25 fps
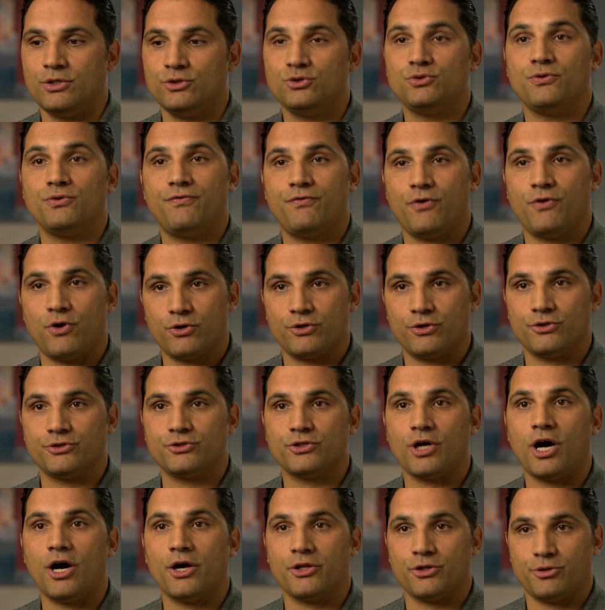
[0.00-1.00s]
to
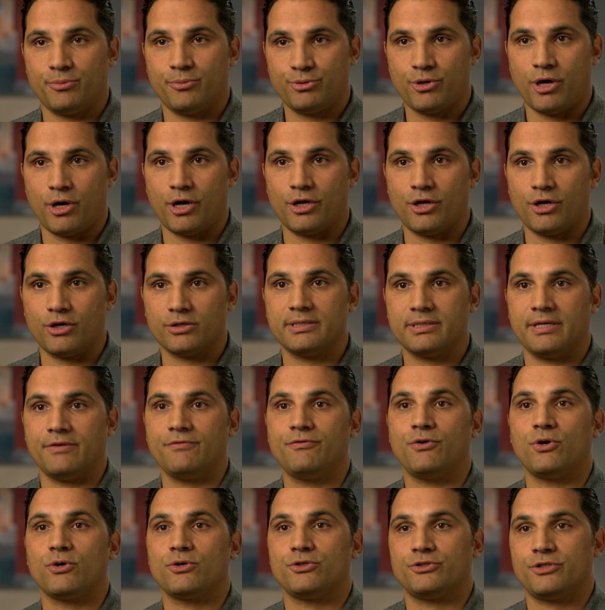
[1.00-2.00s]
focus on the product and
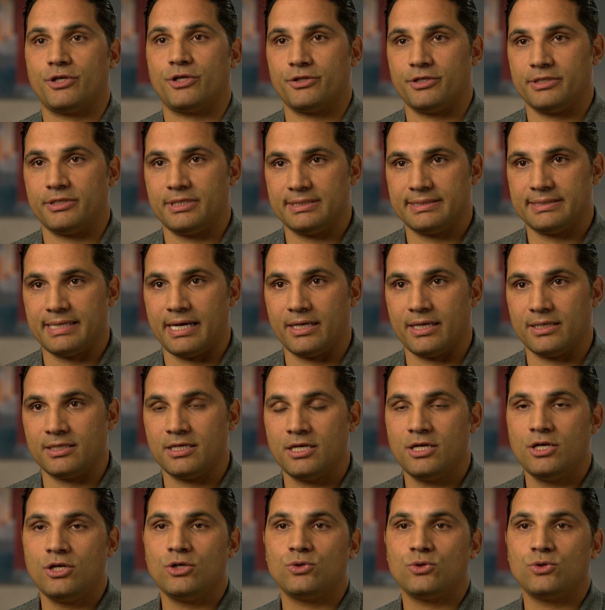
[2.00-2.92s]
focus on the design